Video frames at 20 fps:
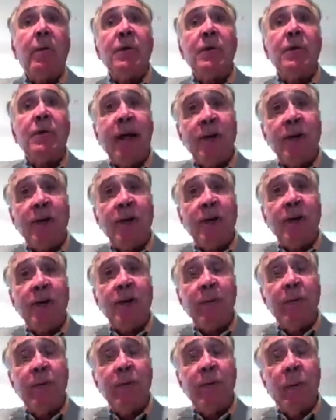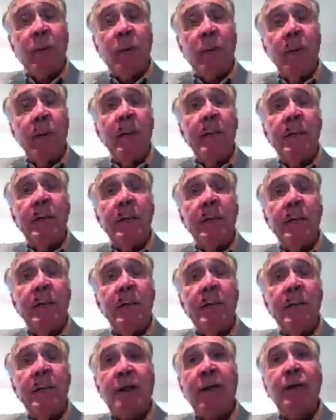Whereas the last 20,
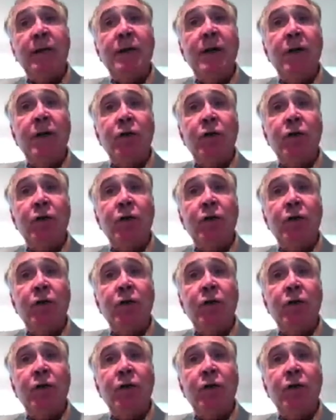17